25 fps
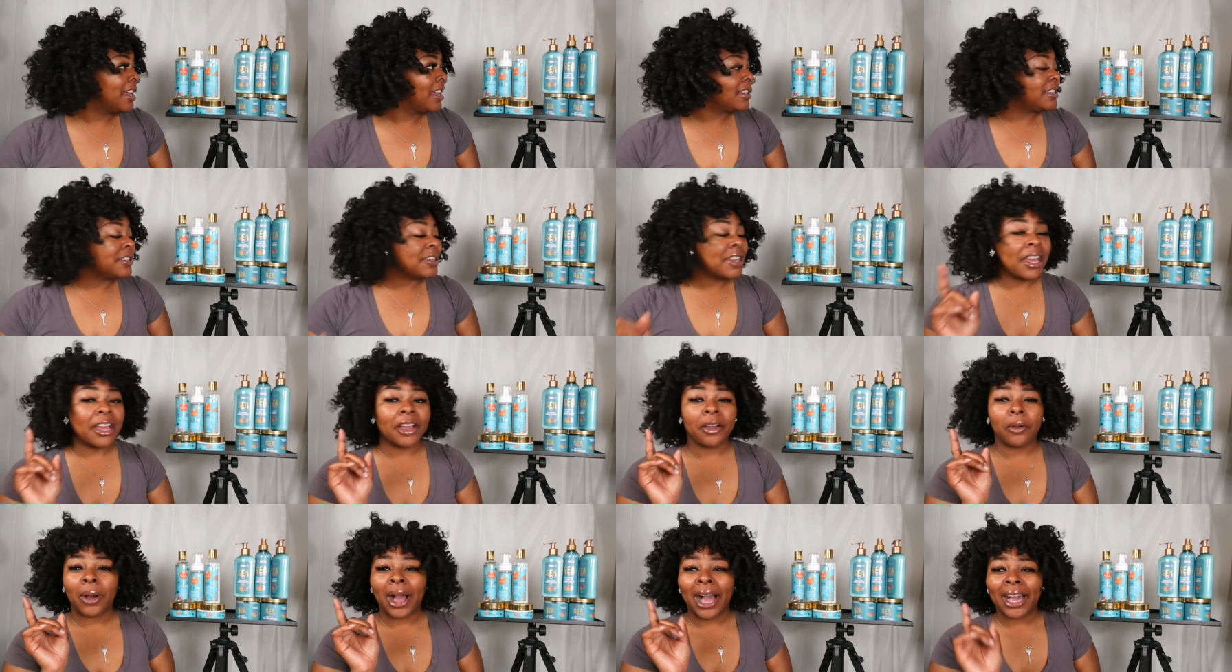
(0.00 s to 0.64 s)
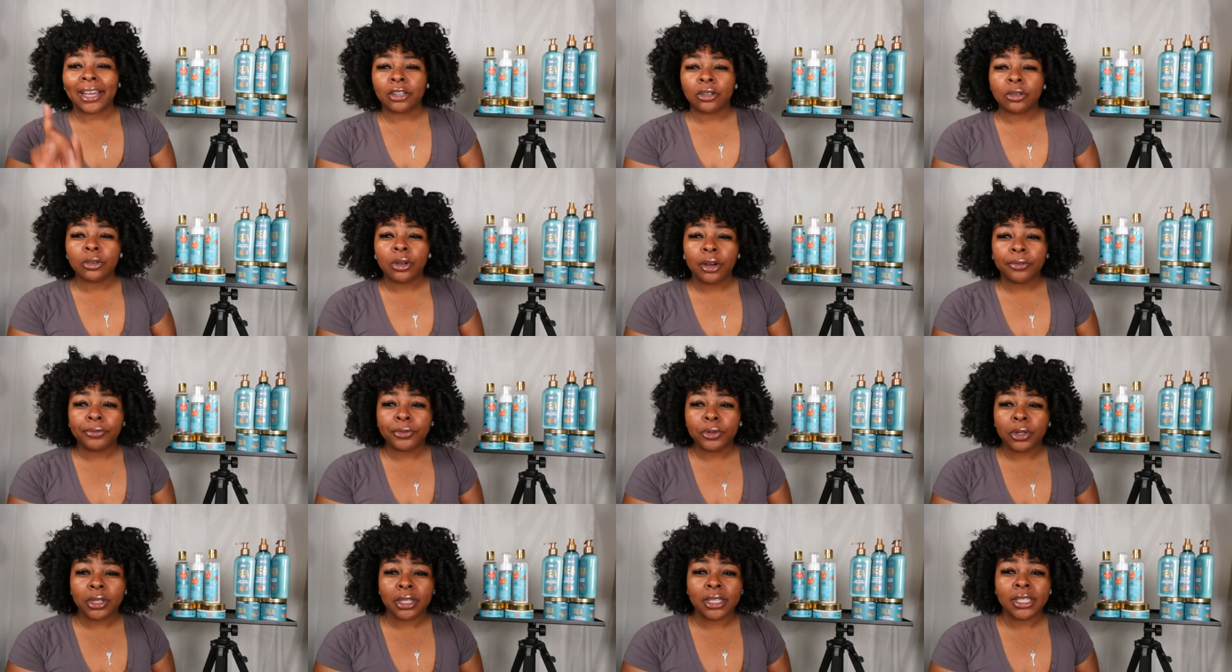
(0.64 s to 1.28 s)
Now, I don't know
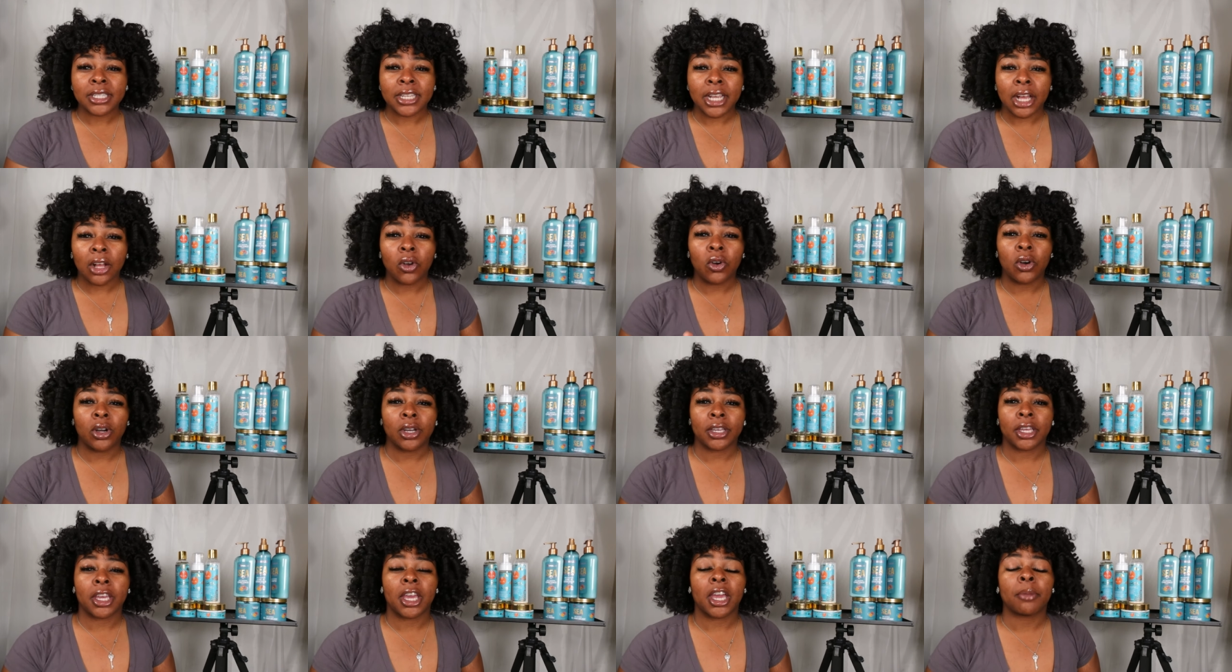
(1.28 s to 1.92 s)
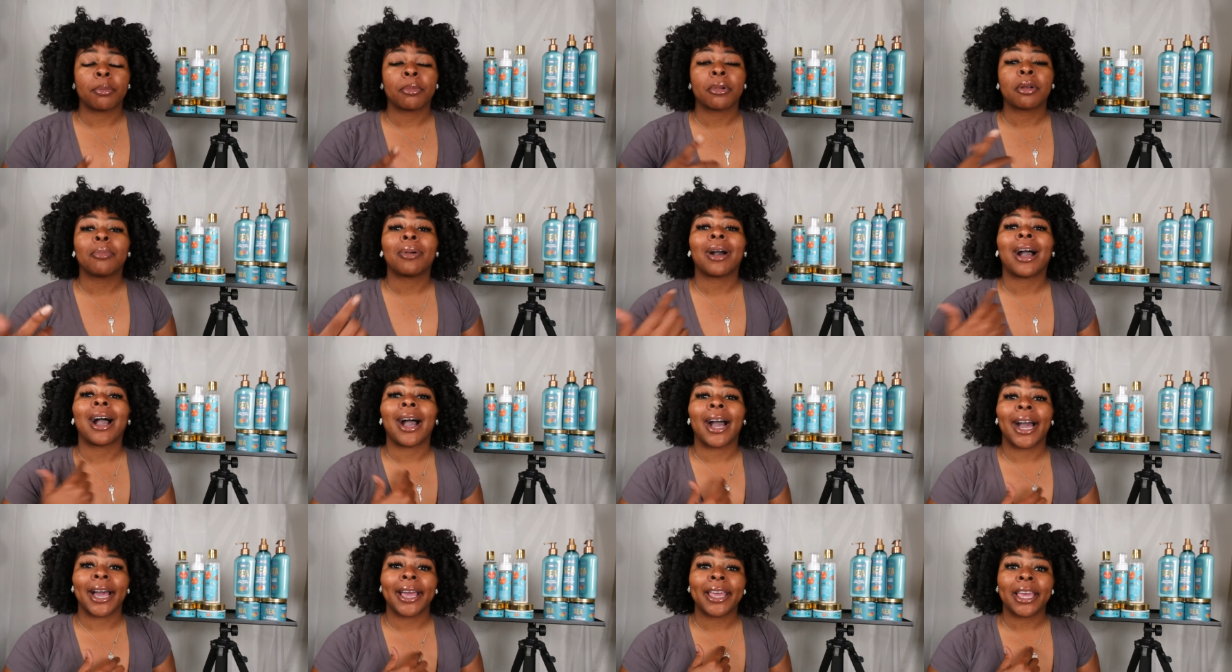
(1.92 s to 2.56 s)
if you can tell on camera, but
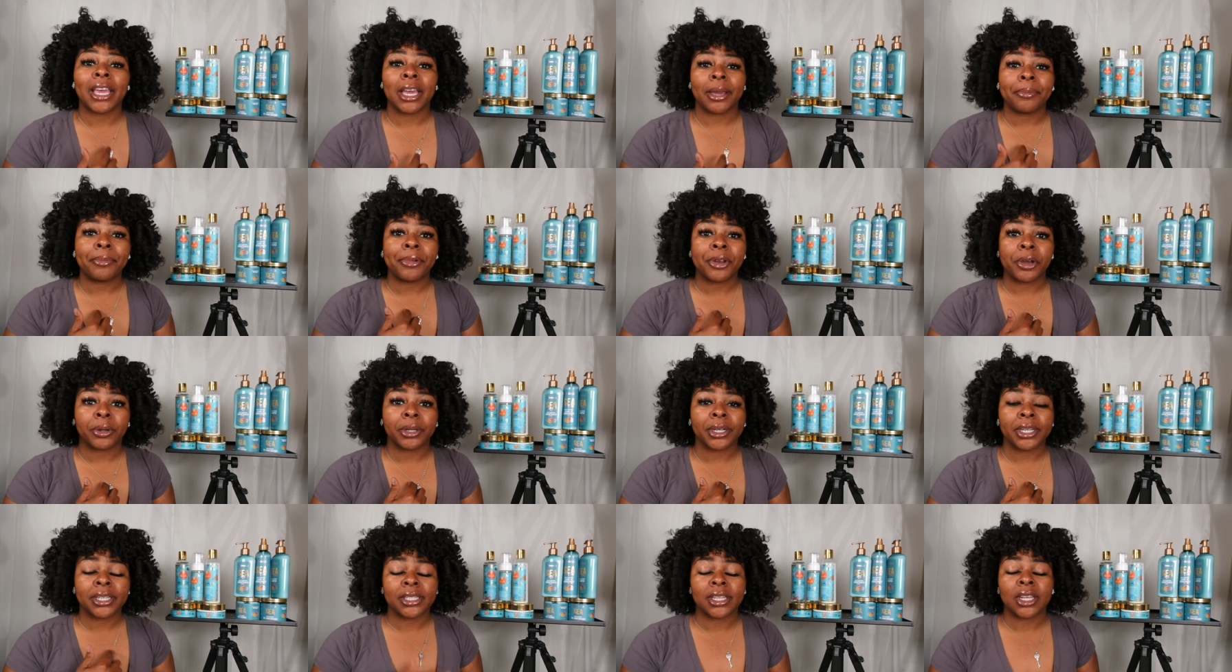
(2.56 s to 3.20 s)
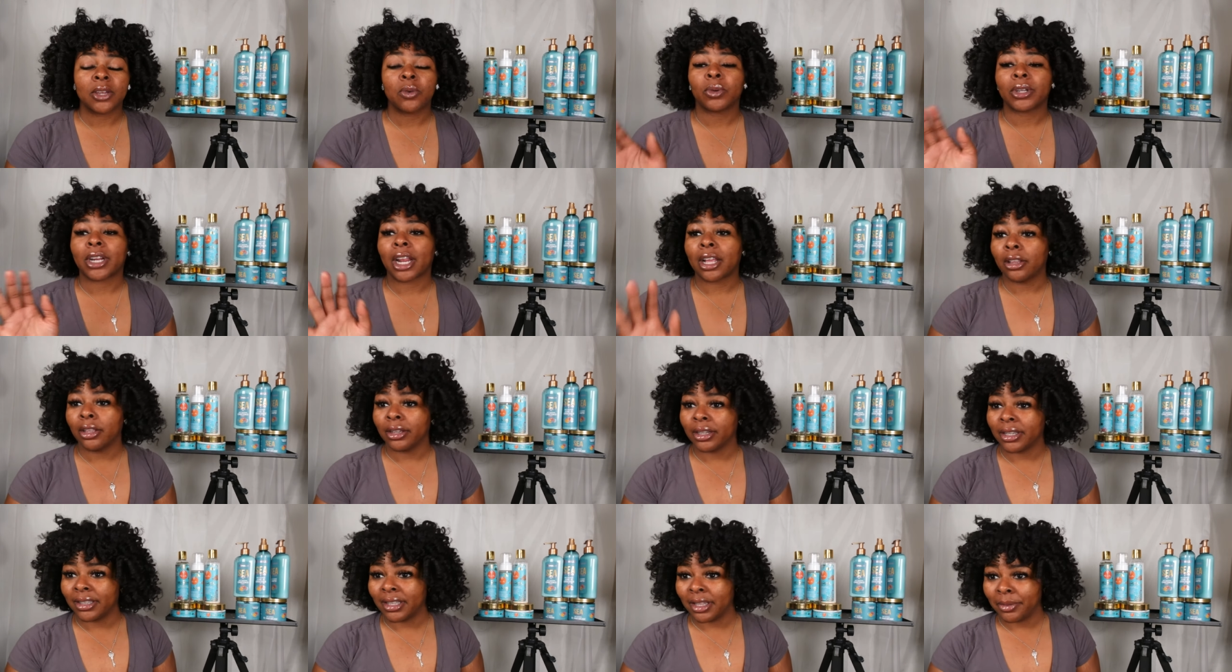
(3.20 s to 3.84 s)
I am noticing when I
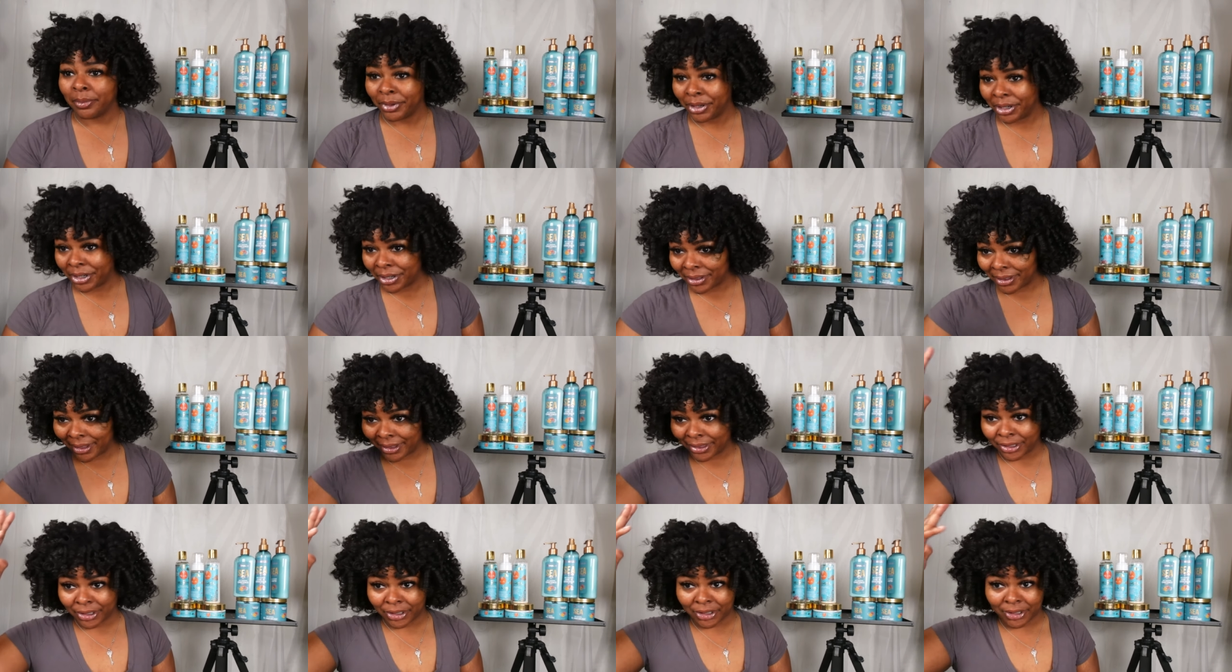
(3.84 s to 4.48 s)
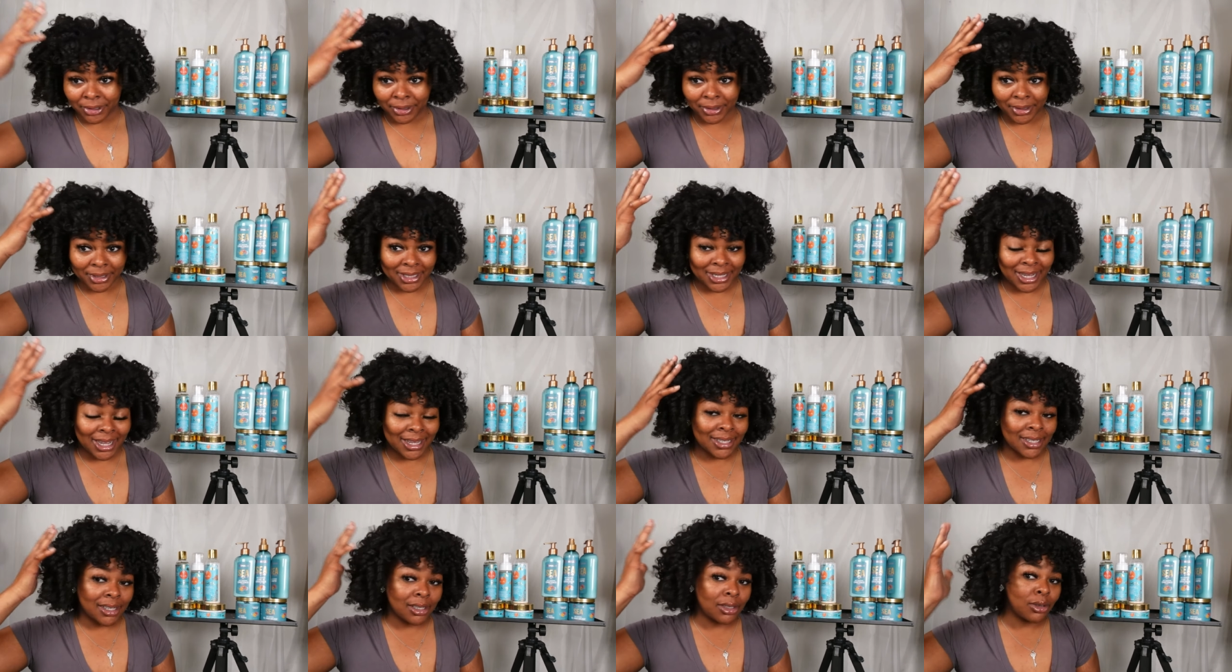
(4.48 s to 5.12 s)
look in the mirror that the curl
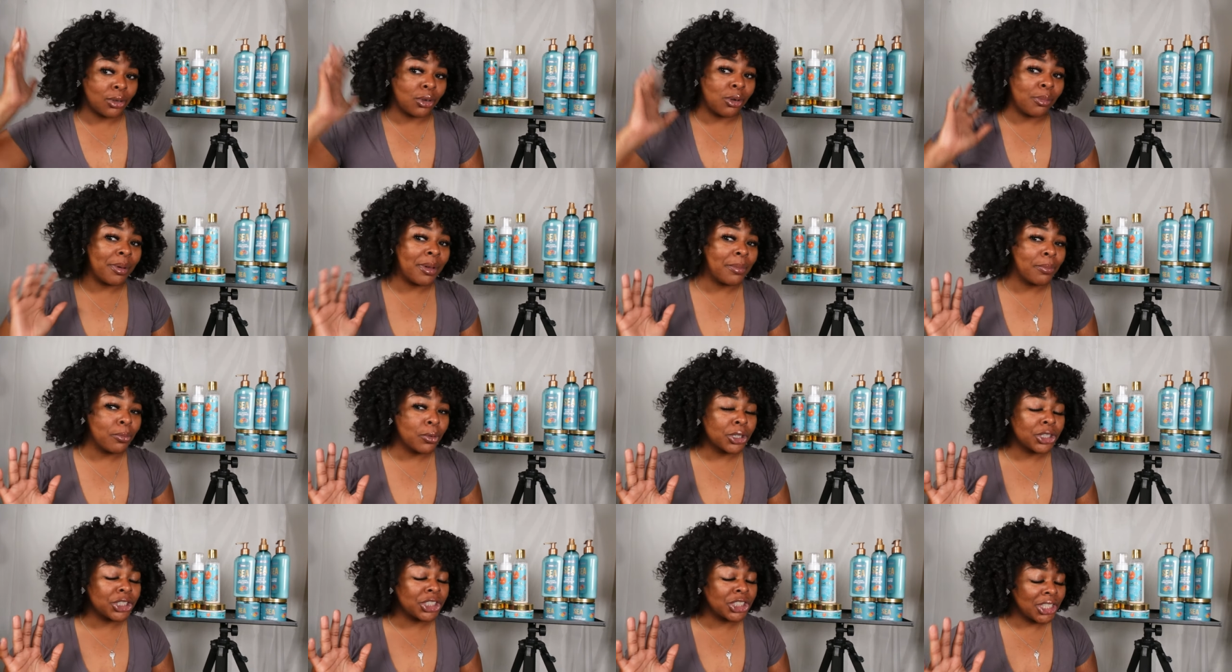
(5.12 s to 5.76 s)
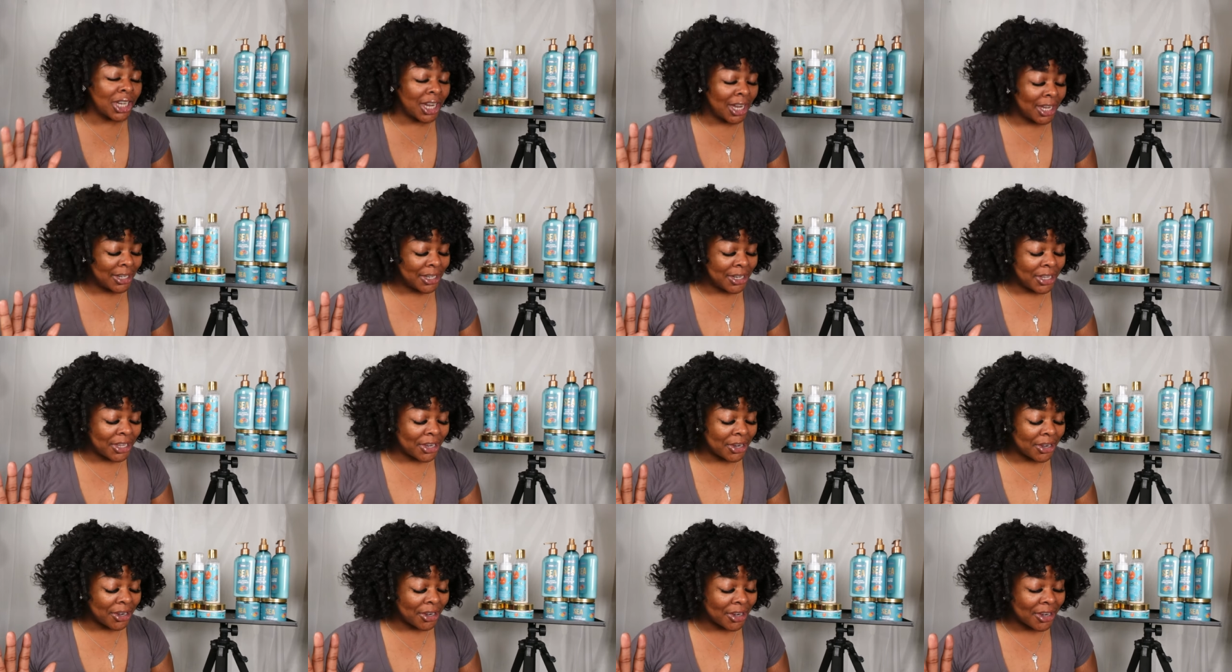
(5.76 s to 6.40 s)
side's a little bit more
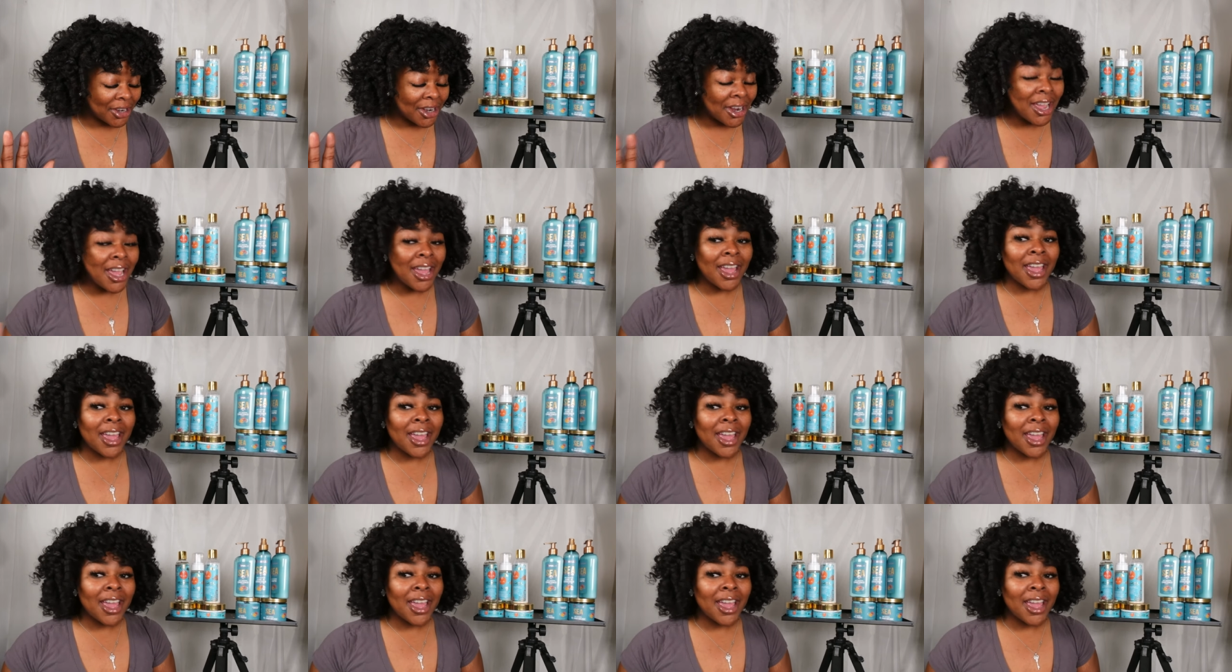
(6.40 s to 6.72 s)
shinier